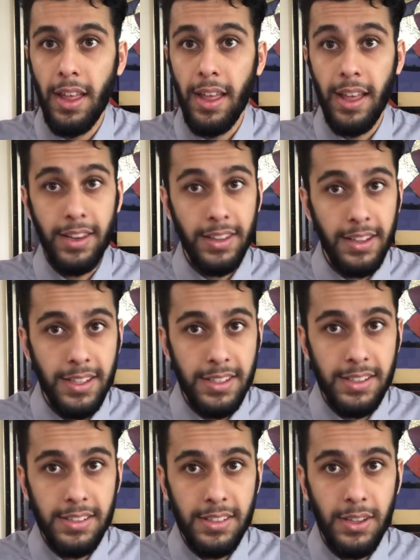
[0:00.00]
Any
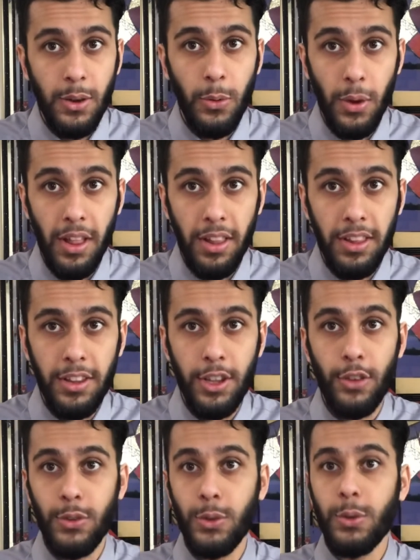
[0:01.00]
guesses? Well,
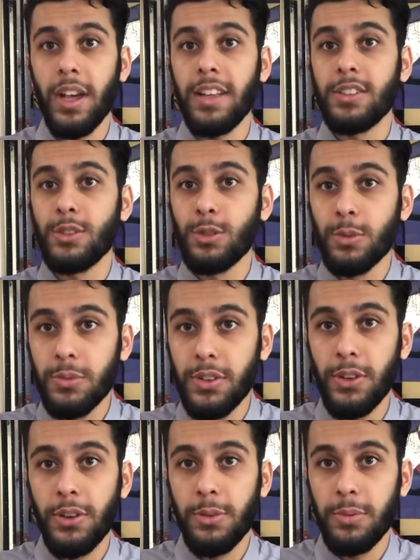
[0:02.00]
if you guys Zoom
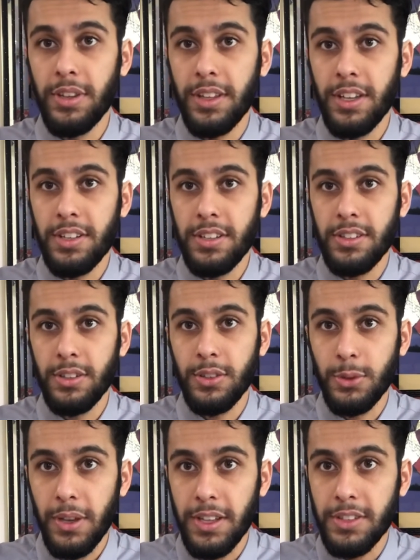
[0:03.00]
video communications,
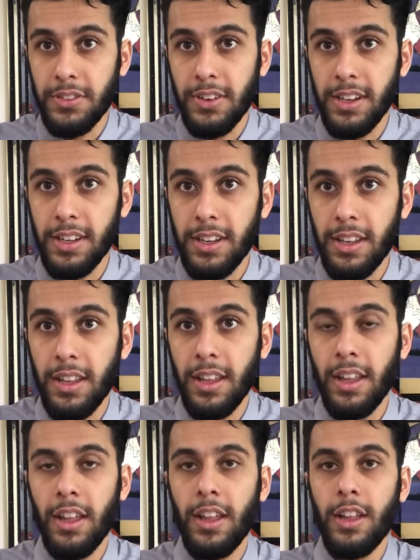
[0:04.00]
you guessed right.
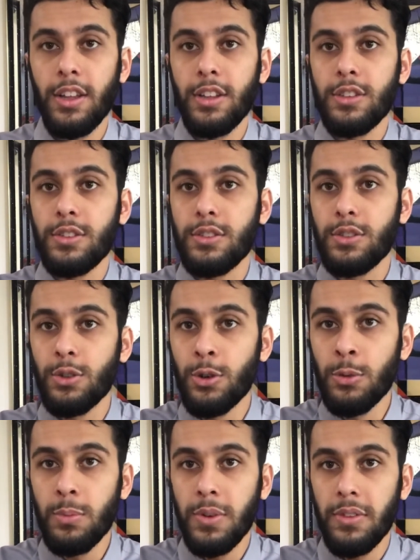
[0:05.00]

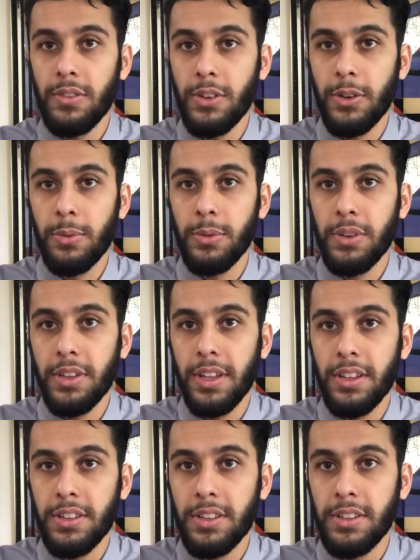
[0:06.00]
Zoom video
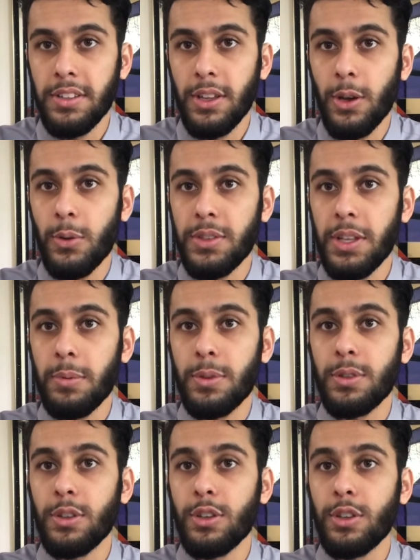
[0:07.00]
communications was able
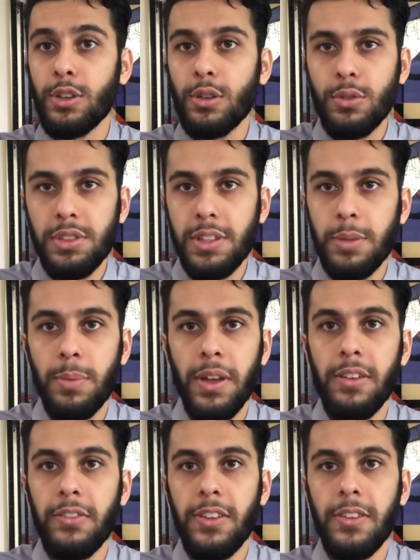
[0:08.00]
to hugely
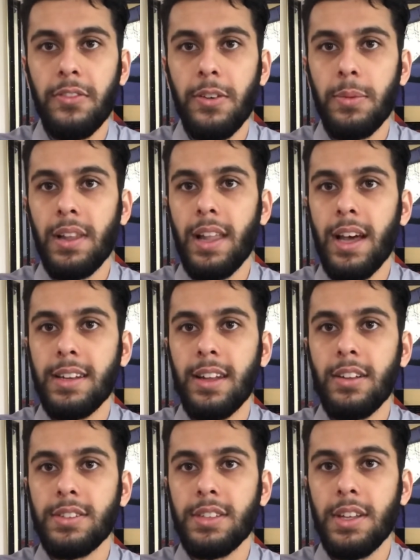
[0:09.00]
benefit from the
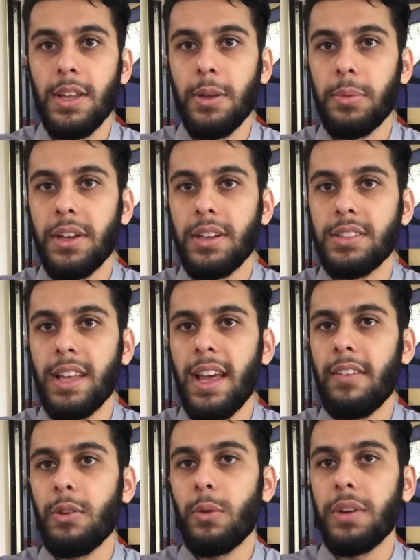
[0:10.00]
lockdowns because
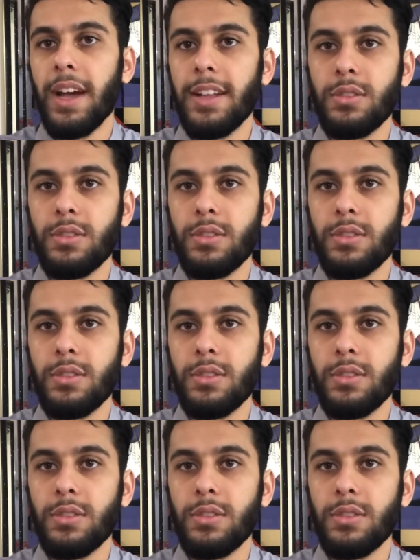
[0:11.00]
everyone had to